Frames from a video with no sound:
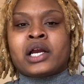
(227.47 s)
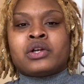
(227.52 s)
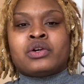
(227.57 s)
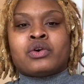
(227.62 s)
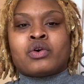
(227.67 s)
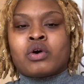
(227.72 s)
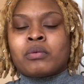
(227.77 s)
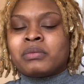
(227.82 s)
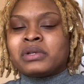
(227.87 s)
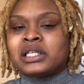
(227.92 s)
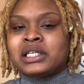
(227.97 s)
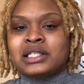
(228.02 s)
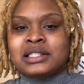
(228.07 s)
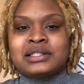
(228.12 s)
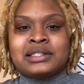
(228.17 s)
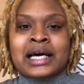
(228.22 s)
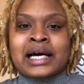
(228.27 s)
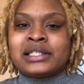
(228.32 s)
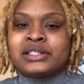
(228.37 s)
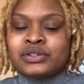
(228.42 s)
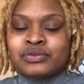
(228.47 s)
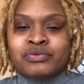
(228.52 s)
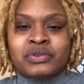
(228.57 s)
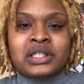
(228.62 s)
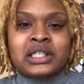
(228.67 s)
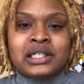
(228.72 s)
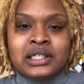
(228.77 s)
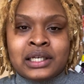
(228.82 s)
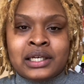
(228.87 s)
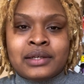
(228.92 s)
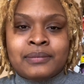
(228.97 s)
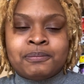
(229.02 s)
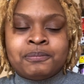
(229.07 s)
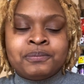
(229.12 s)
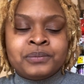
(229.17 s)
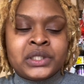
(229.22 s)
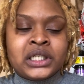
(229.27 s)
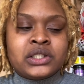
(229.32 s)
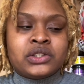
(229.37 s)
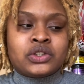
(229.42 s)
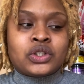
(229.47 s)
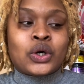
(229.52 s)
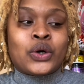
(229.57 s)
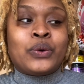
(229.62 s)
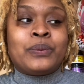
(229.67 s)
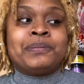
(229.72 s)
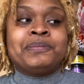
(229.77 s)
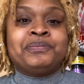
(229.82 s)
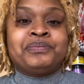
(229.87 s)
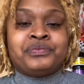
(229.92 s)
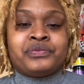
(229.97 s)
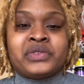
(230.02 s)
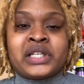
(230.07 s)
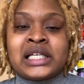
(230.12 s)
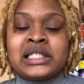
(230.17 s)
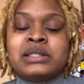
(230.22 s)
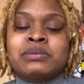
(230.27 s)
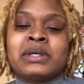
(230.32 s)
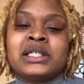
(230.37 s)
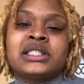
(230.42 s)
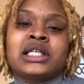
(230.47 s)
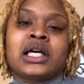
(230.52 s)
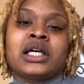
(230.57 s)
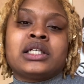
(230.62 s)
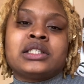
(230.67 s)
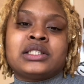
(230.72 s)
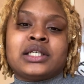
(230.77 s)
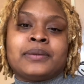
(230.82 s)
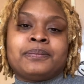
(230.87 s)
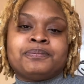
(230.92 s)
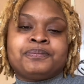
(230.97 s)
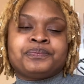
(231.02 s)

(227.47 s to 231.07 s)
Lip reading: normally that's really it. So that's my second tip.